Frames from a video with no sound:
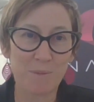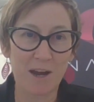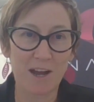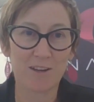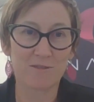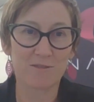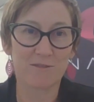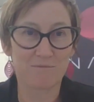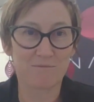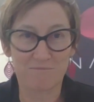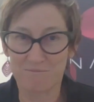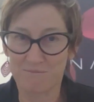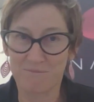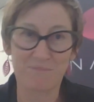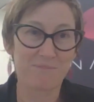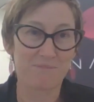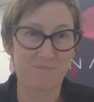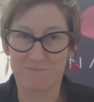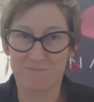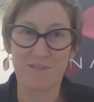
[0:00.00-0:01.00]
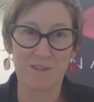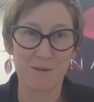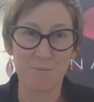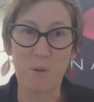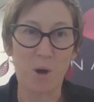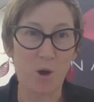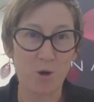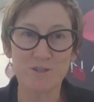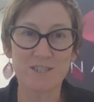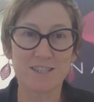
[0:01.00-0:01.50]
about the
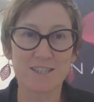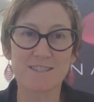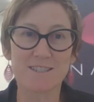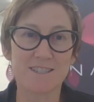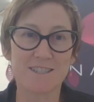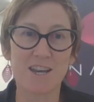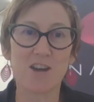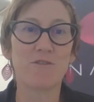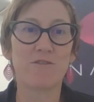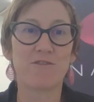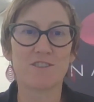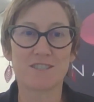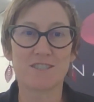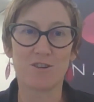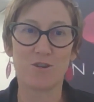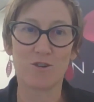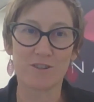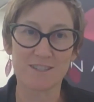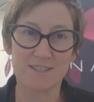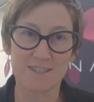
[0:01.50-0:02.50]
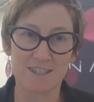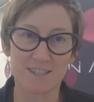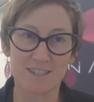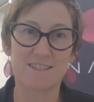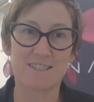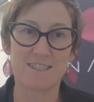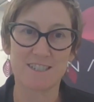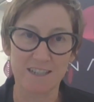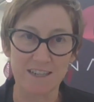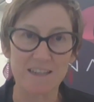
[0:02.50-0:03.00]
boat itself as long as it
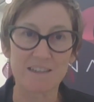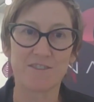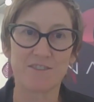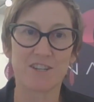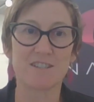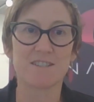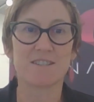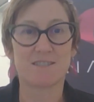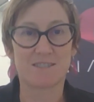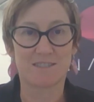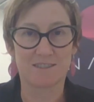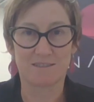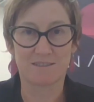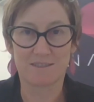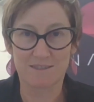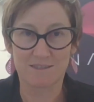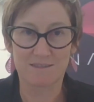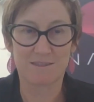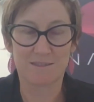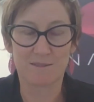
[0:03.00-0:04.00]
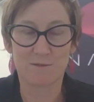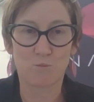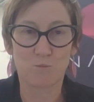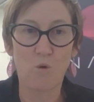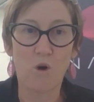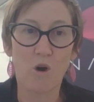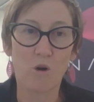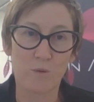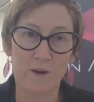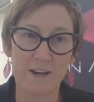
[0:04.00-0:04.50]
delivers
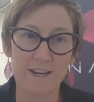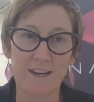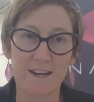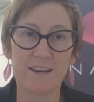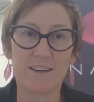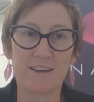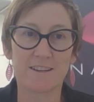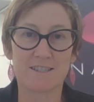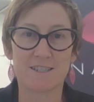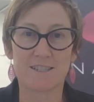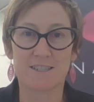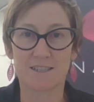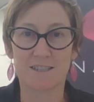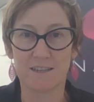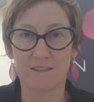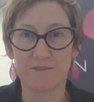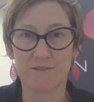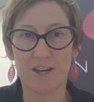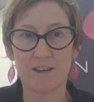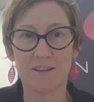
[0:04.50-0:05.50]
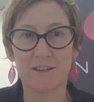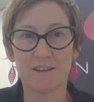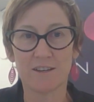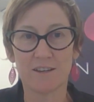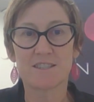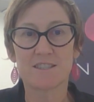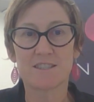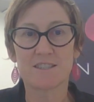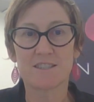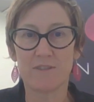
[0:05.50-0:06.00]
what we need it to deliver.
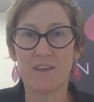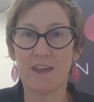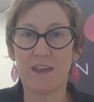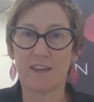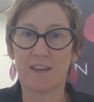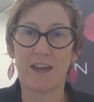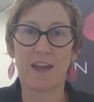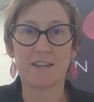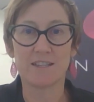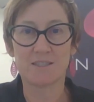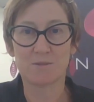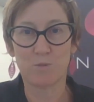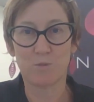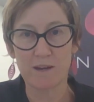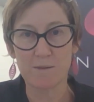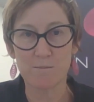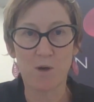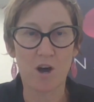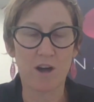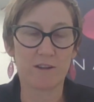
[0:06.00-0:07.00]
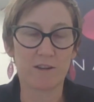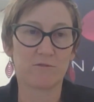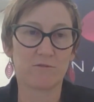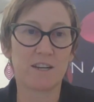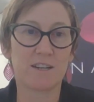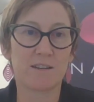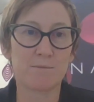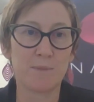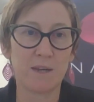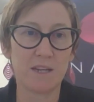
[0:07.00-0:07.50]
So in that case, we might
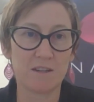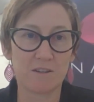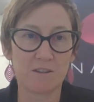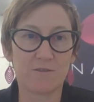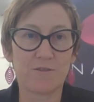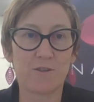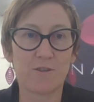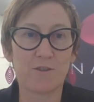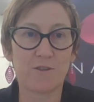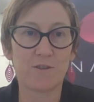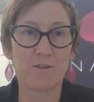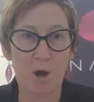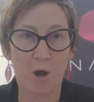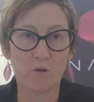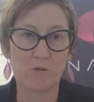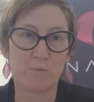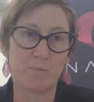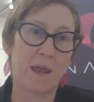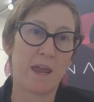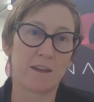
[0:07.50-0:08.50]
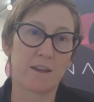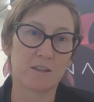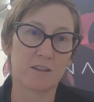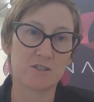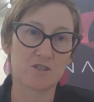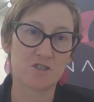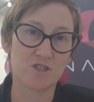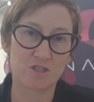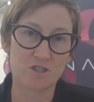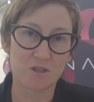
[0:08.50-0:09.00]
recommend a full boat
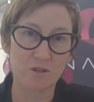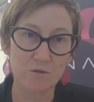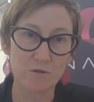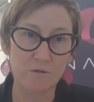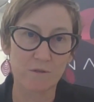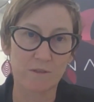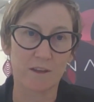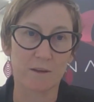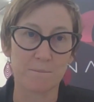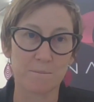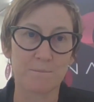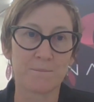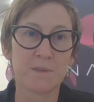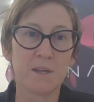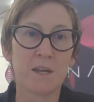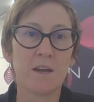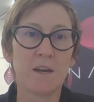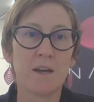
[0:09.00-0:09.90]
package to them.